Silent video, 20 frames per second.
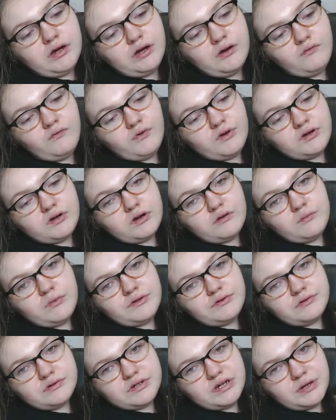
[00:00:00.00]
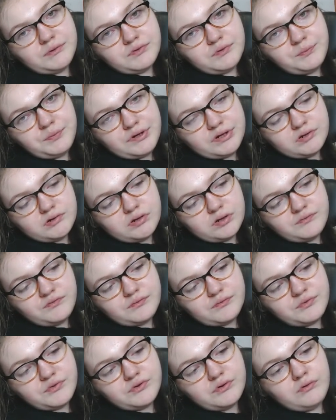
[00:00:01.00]
When her mother came to pick her up
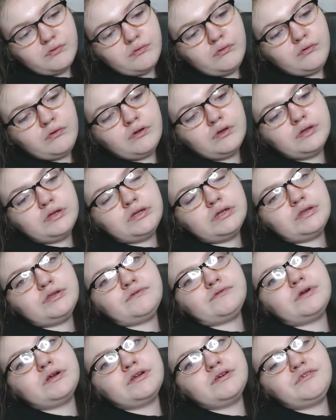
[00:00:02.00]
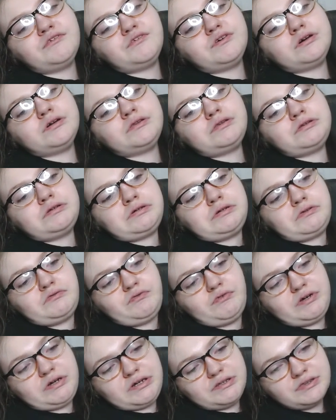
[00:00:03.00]
from school, Loretta said,
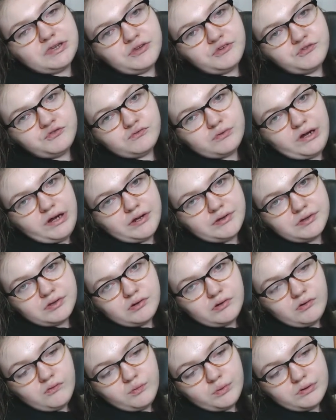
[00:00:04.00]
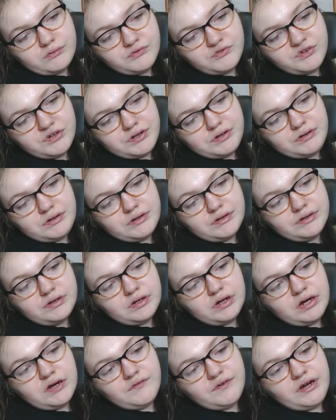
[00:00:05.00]
"Look at this ratty old wheelchair.
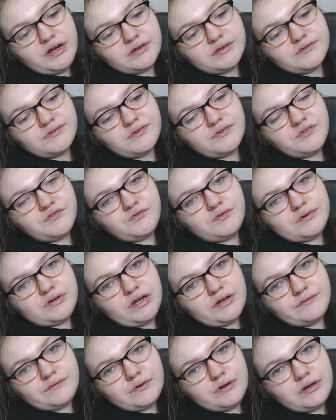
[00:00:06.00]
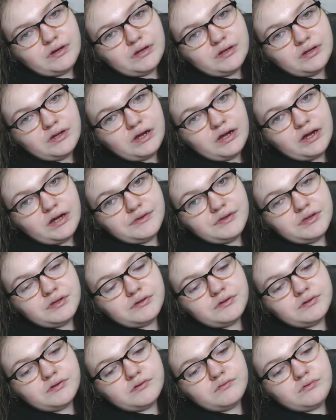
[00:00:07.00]
I've had it since forever. I need
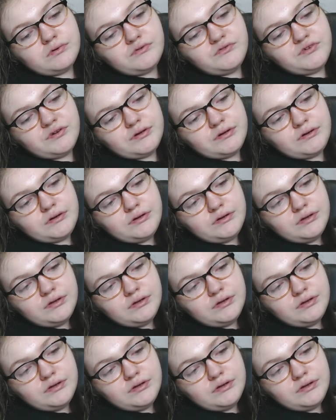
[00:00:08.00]
a new wheelchair."